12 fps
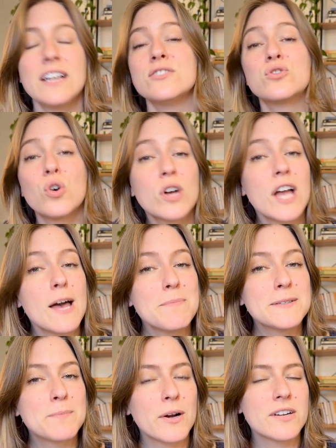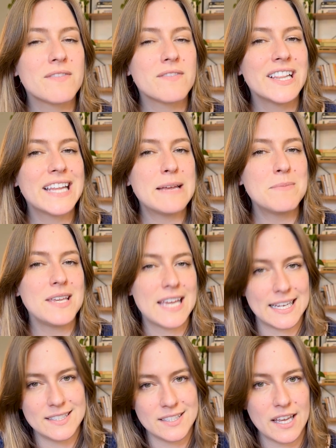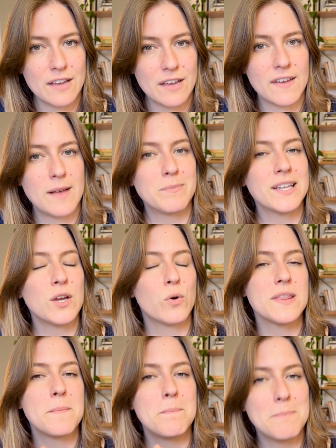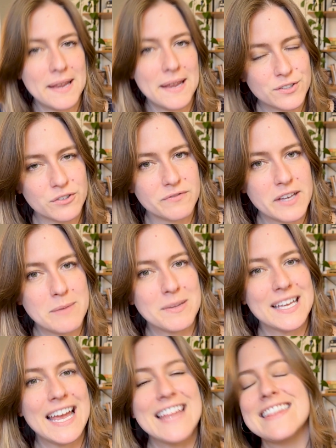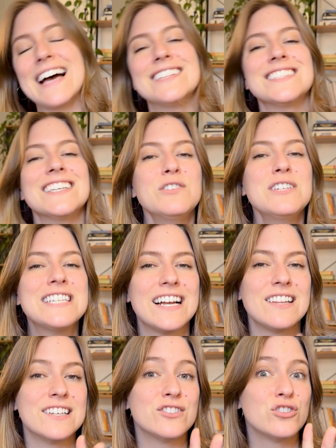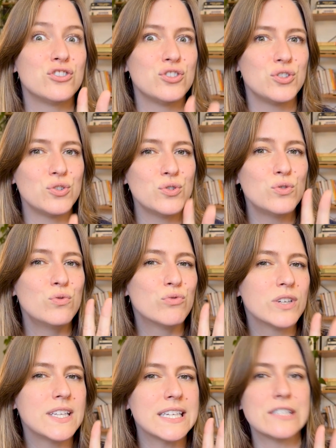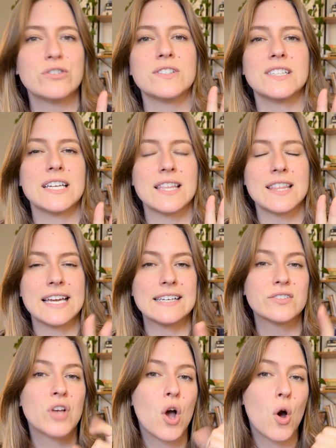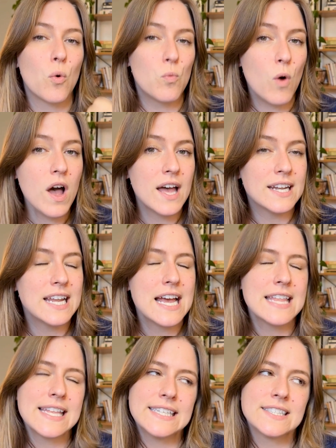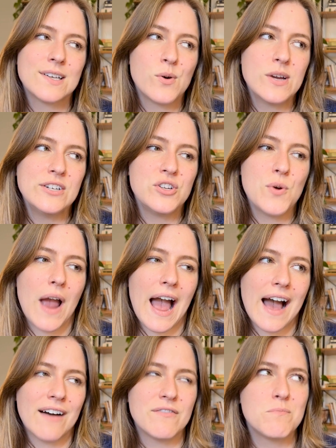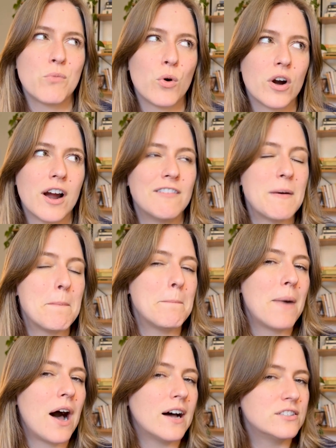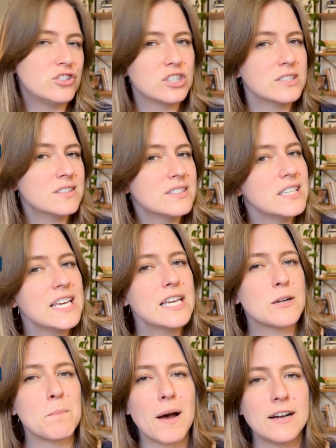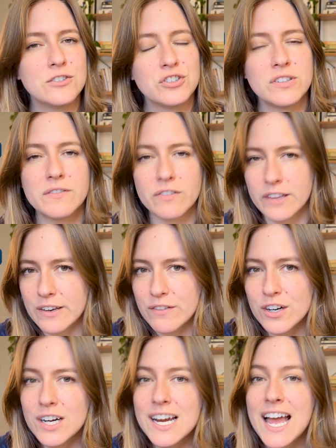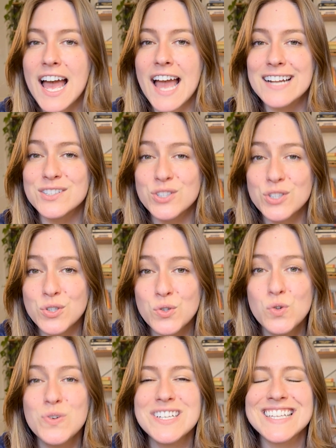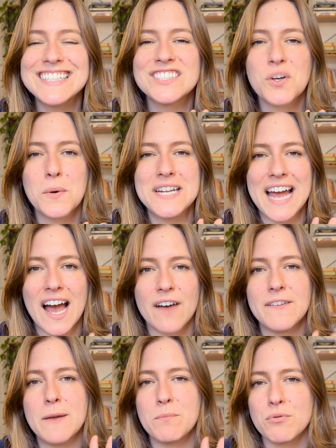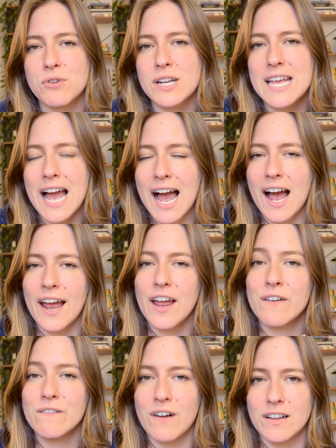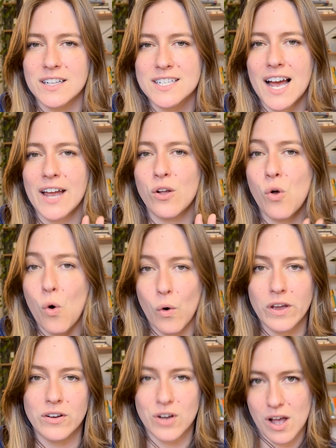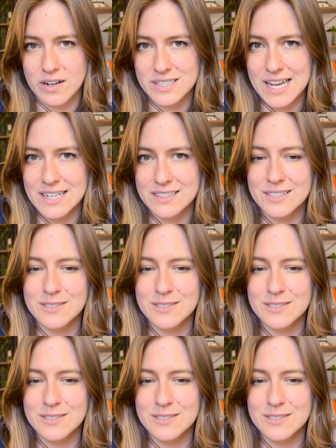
Skullcap is part of the Lamiaceae family or the basil family, and that's going to tell us two really interesting things. One, that it's going to have more of a pungency and a pungent flavor, and two, that it's going to have a pretty high volatile oil content.